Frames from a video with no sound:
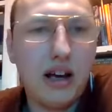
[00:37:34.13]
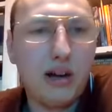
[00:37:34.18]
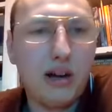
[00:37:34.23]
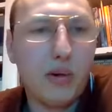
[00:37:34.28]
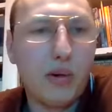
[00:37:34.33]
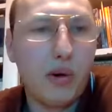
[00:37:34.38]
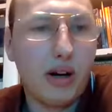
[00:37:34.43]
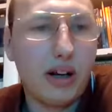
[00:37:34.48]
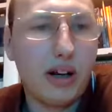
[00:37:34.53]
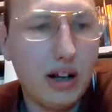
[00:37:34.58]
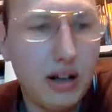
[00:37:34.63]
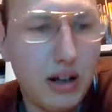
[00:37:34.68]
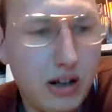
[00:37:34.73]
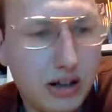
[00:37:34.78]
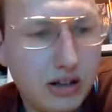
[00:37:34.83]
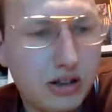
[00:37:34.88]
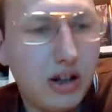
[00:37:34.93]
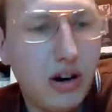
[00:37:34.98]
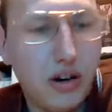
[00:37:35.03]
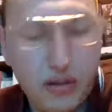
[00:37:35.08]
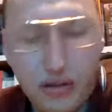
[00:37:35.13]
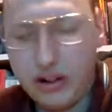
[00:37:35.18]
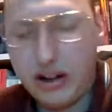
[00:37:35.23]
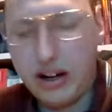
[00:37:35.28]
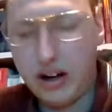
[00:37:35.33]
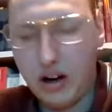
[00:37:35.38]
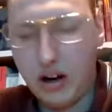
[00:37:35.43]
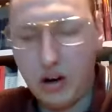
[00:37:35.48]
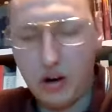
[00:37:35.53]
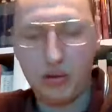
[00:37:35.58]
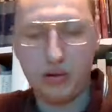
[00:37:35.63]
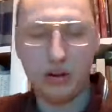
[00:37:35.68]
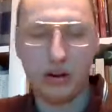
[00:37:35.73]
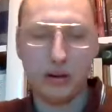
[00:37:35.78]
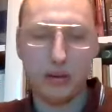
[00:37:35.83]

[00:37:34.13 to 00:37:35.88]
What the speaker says: the working class over their own